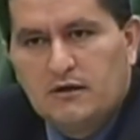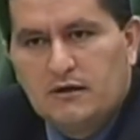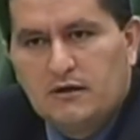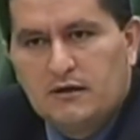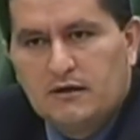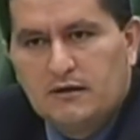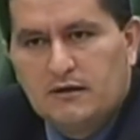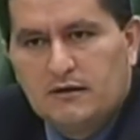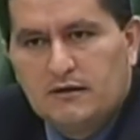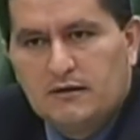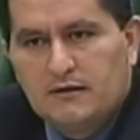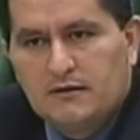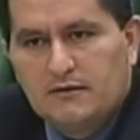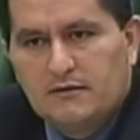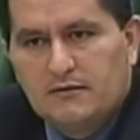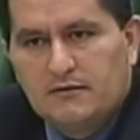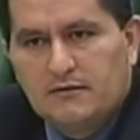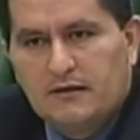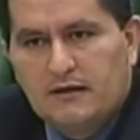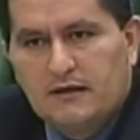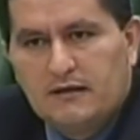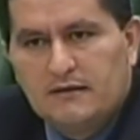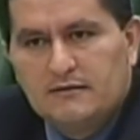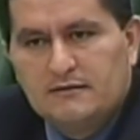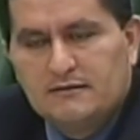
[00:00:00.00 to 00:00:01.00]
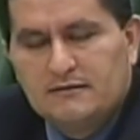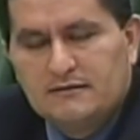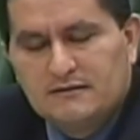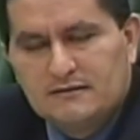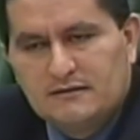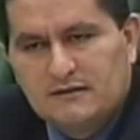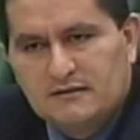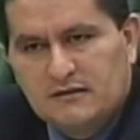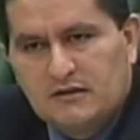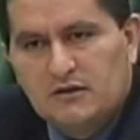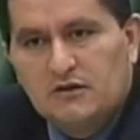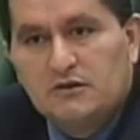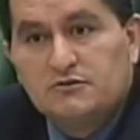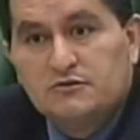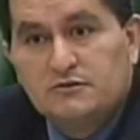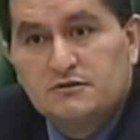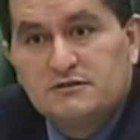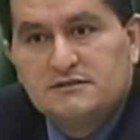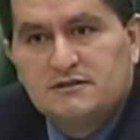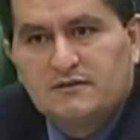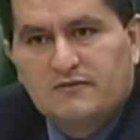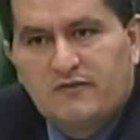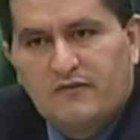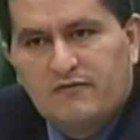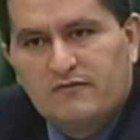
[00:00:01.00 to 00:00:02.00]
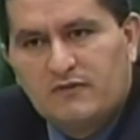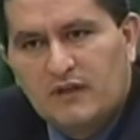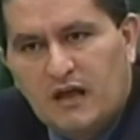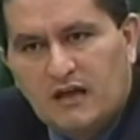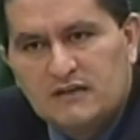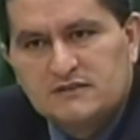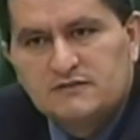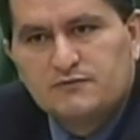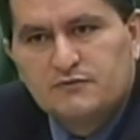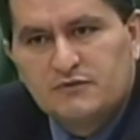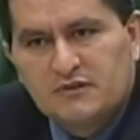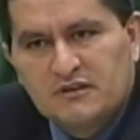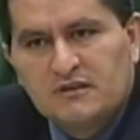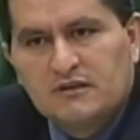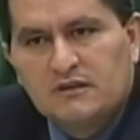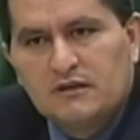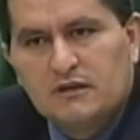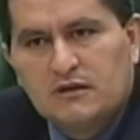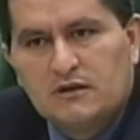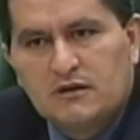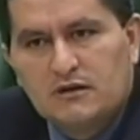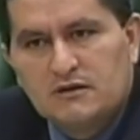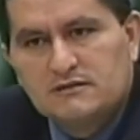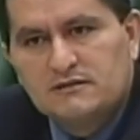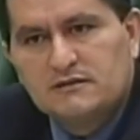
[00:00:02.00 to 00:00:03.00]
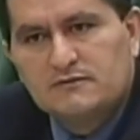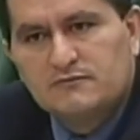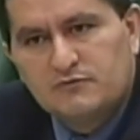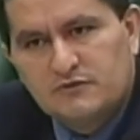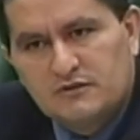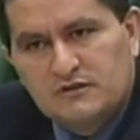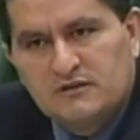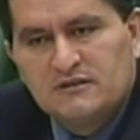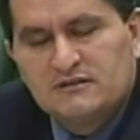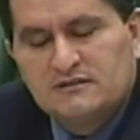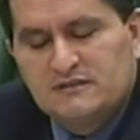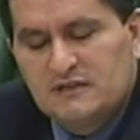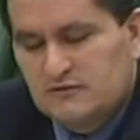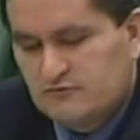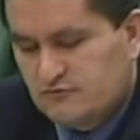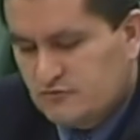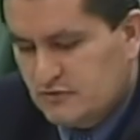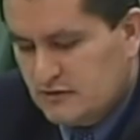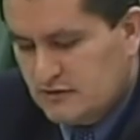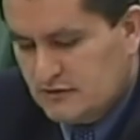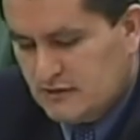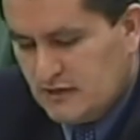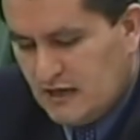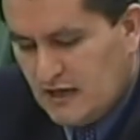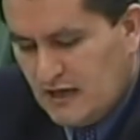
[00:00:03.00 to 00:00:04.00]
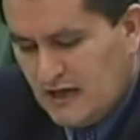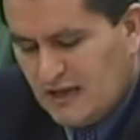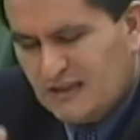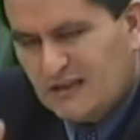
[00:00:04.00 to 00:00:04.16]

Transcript: and the territories that have lost within the years and within the centuries,